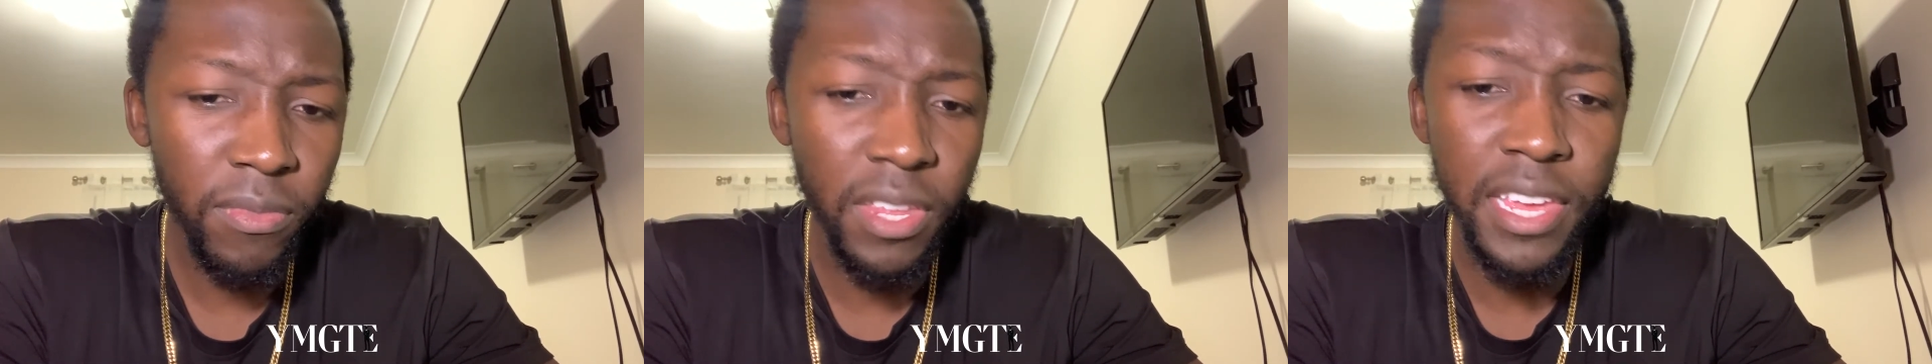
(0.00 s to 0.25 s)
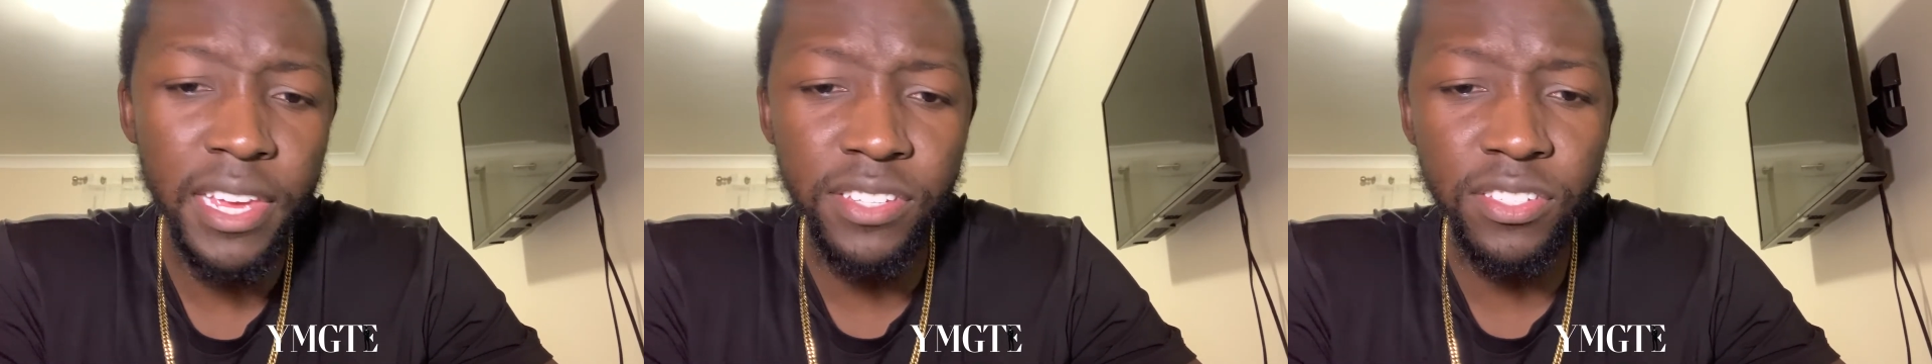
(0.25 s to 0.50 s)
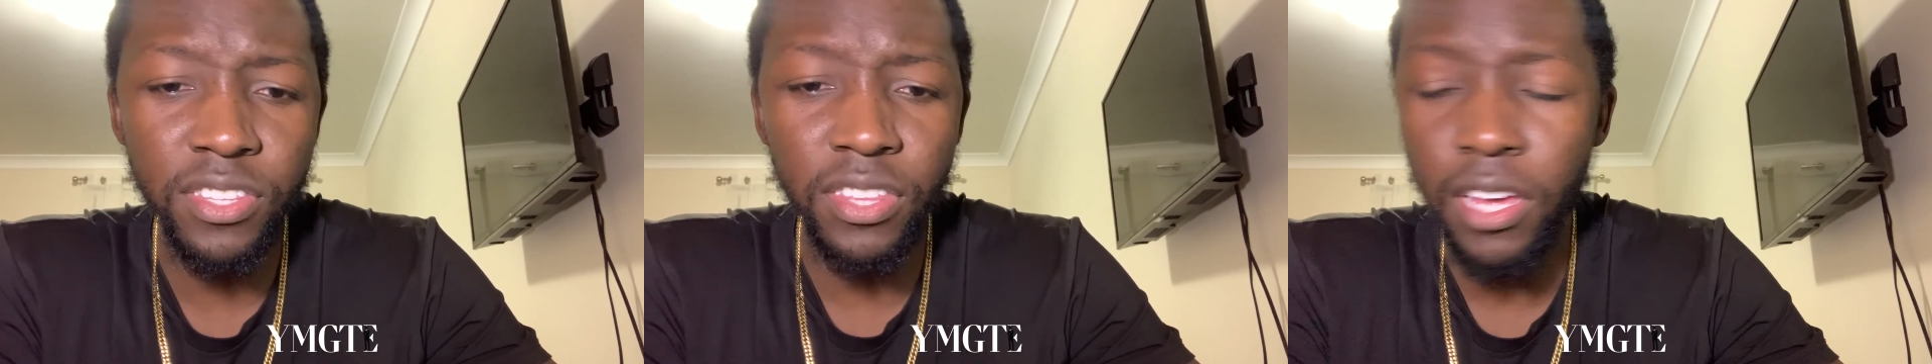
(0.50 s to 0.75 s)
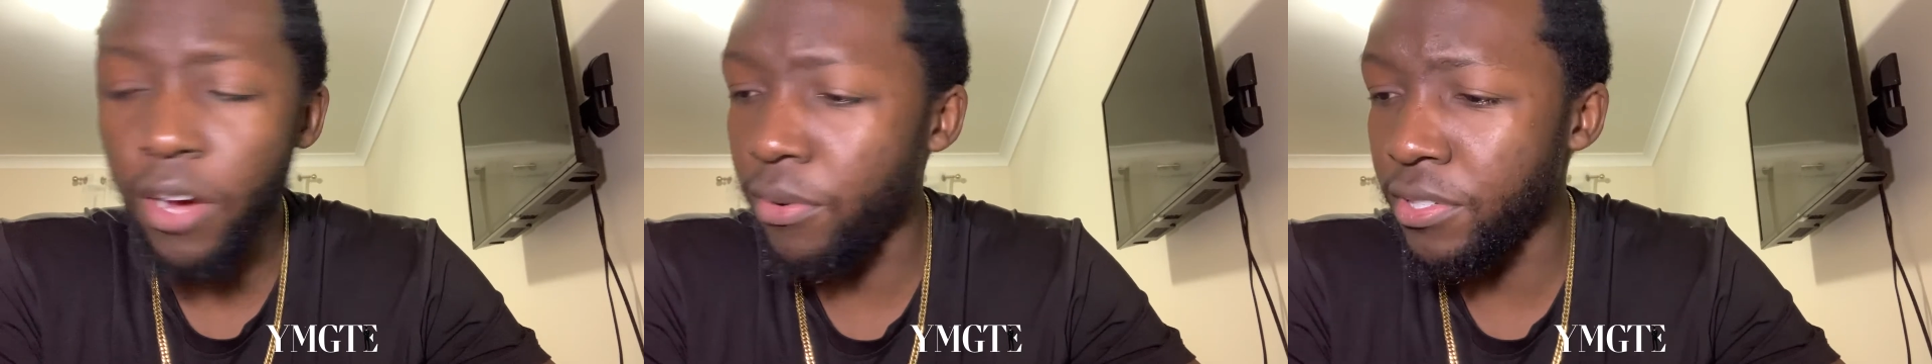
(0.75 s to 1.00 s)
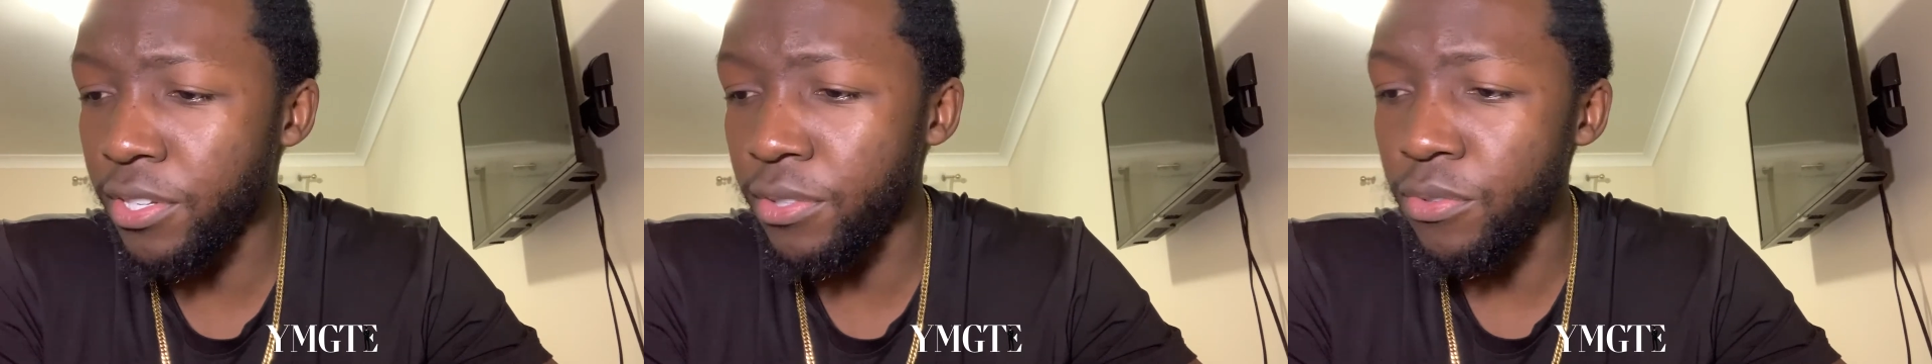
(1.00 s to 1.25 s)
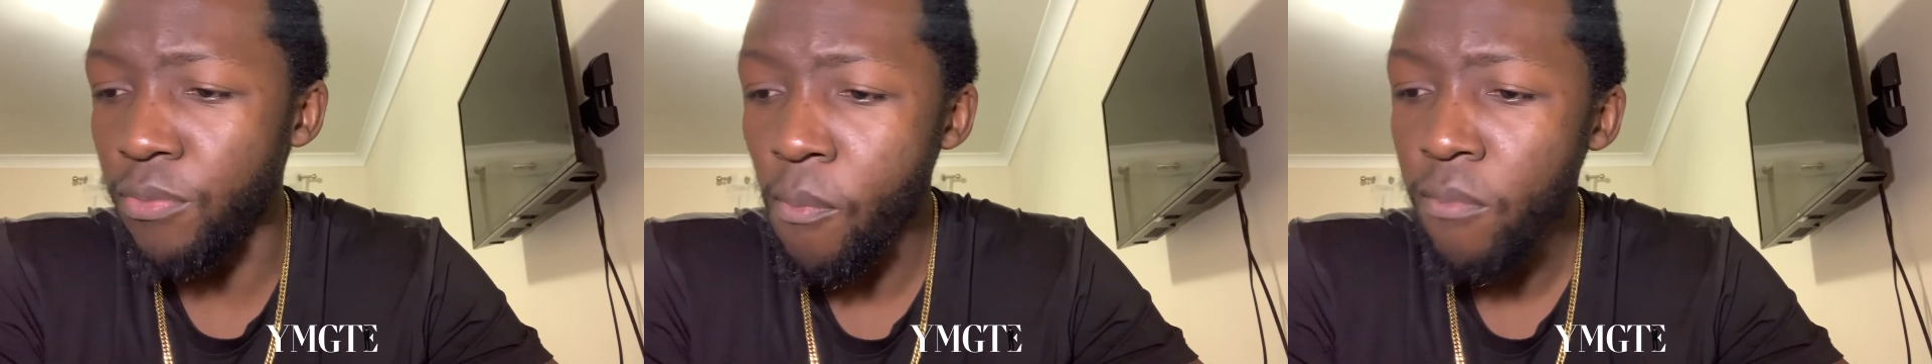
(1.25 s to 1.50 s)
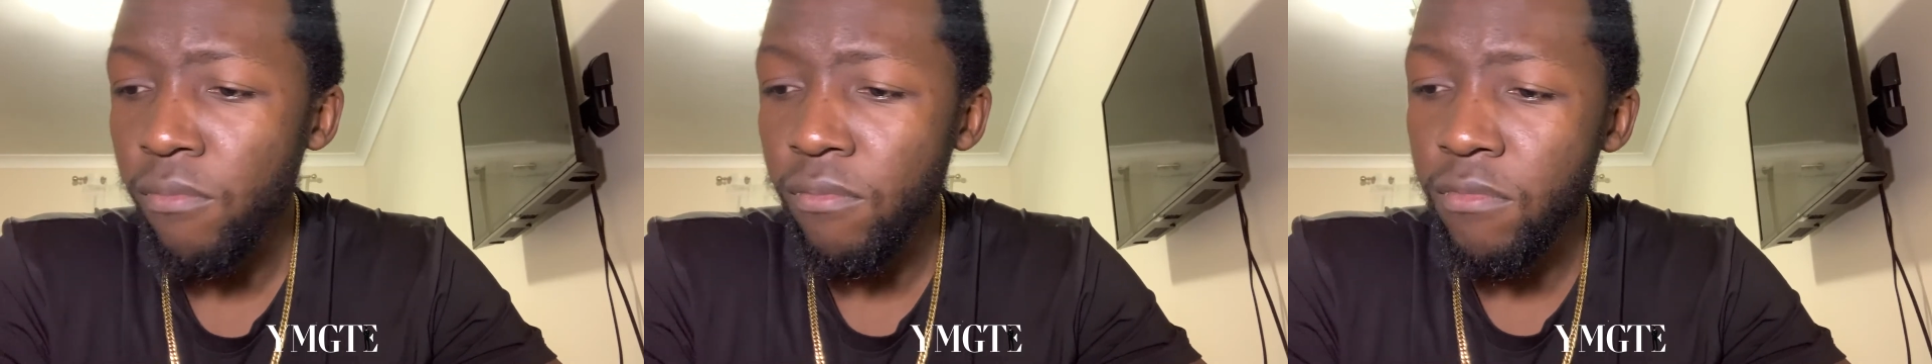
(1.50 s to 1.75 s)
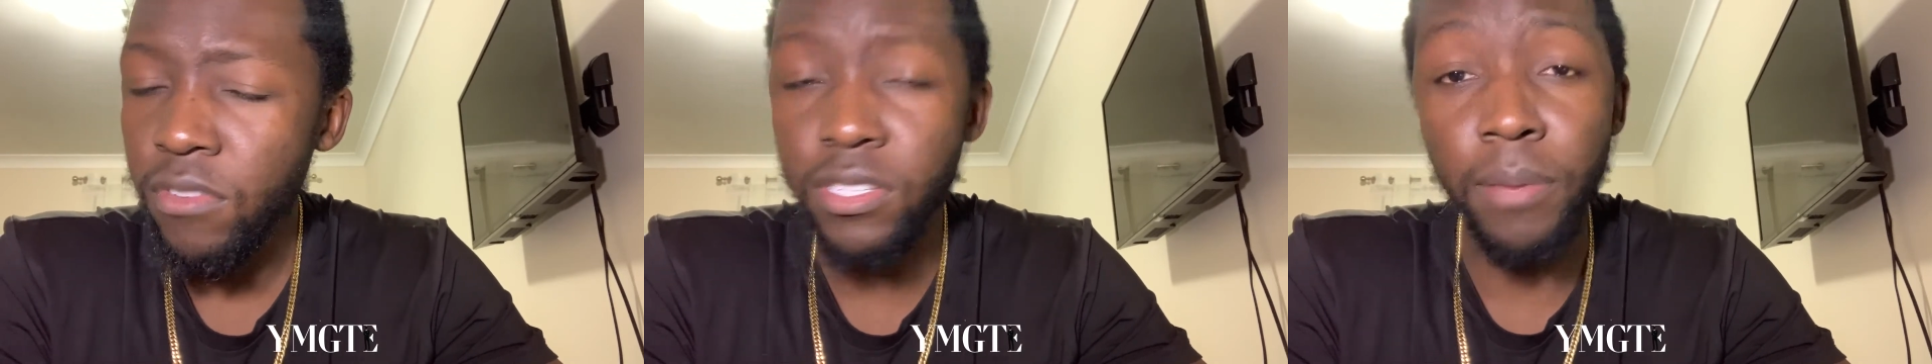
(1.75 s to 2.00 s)
Here's the thing that I want to tell you,
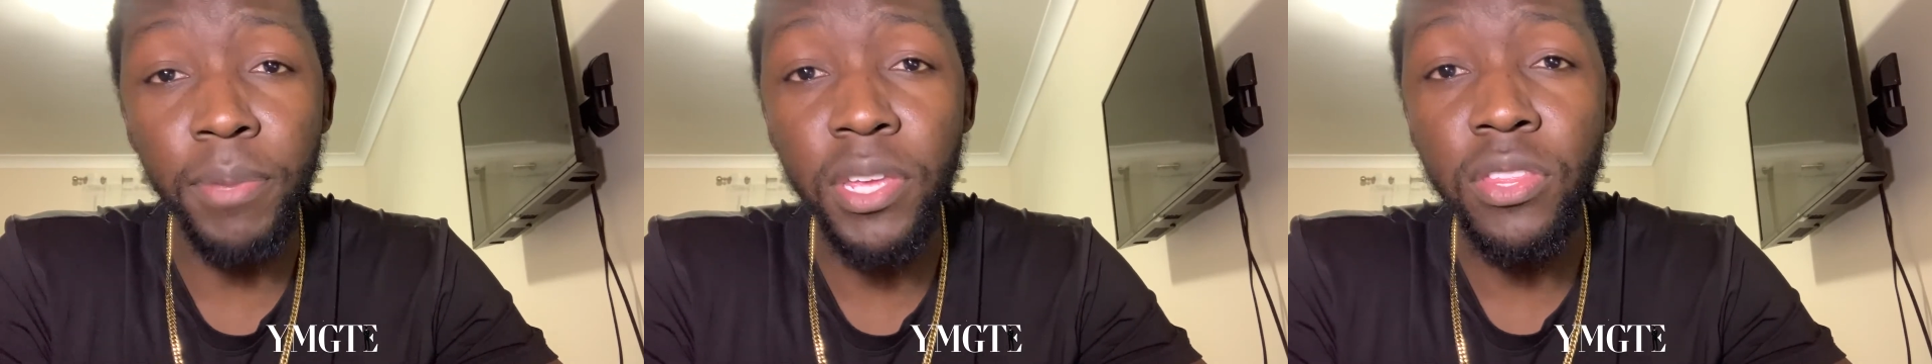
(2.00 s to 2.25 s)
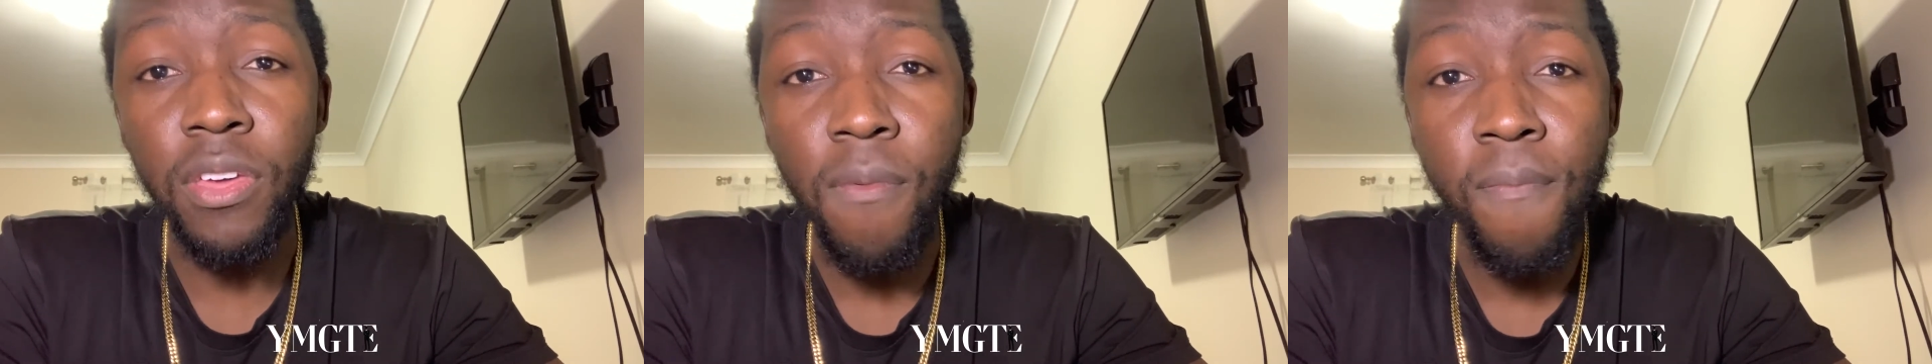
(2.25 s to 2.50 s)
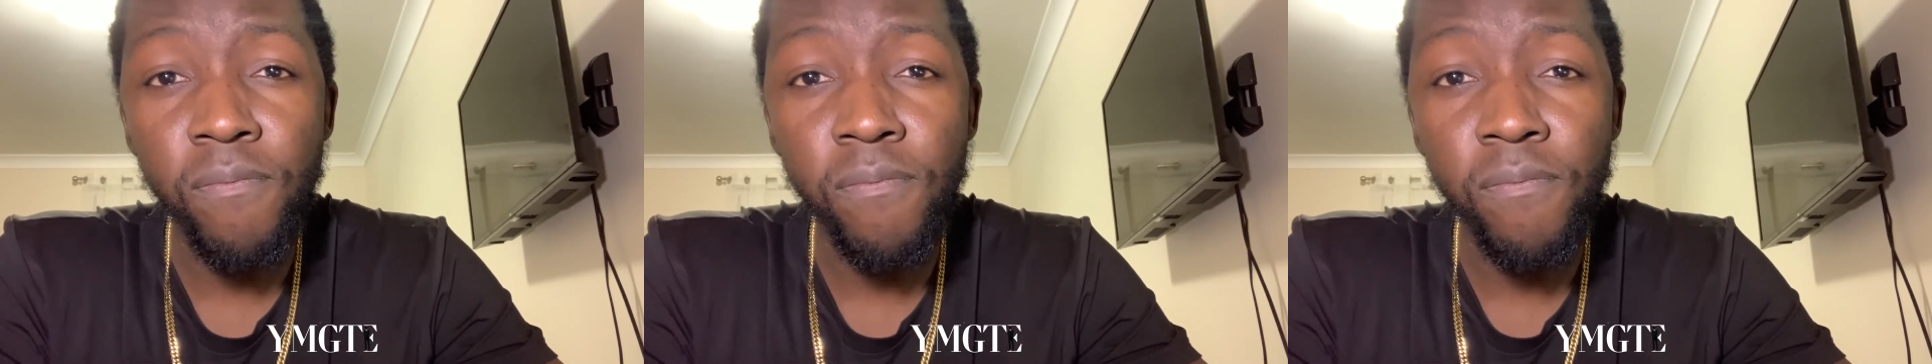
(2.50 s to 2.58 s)
because I've been there.